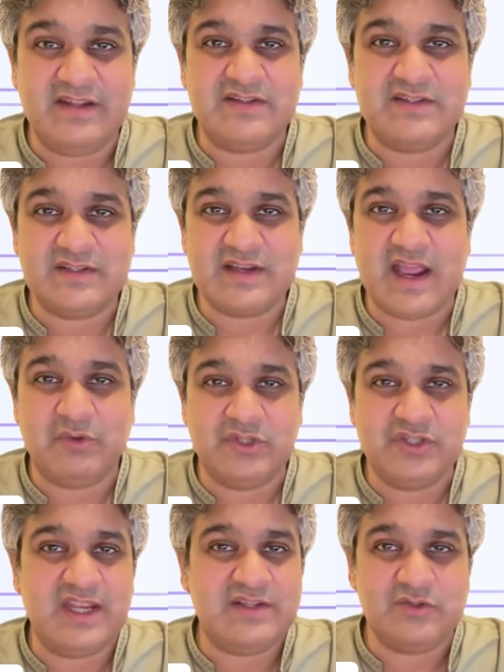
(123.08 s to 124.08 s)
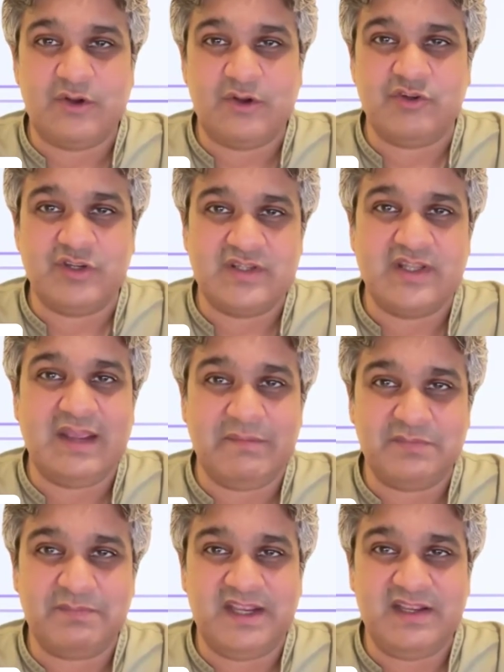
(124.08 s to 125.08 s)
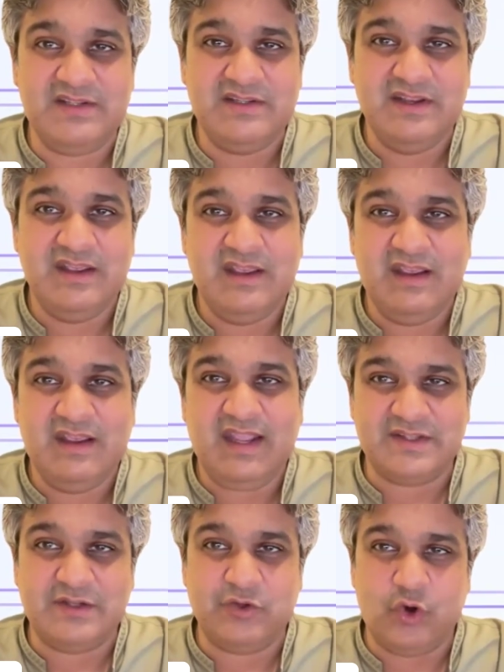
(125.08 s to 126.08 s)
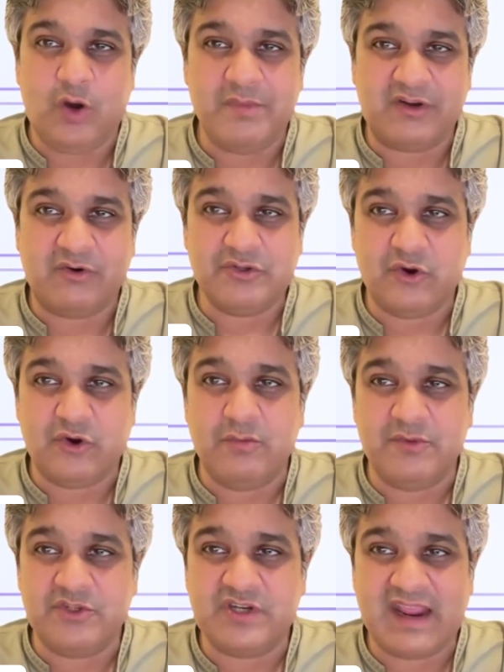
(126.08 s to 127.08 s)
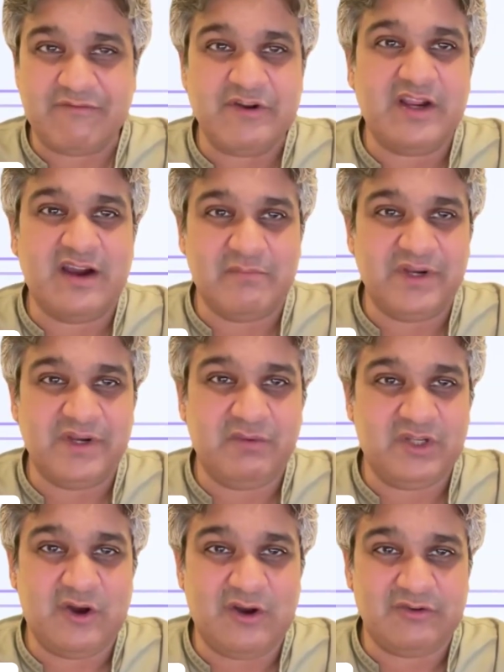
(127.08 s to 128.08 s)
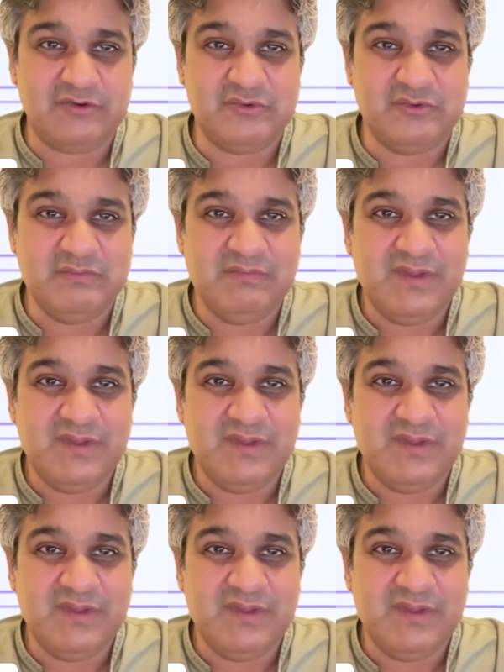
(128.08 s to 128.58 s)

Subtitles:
And I would say it's not just the MSPs, it's the norm across almost every company we talk to.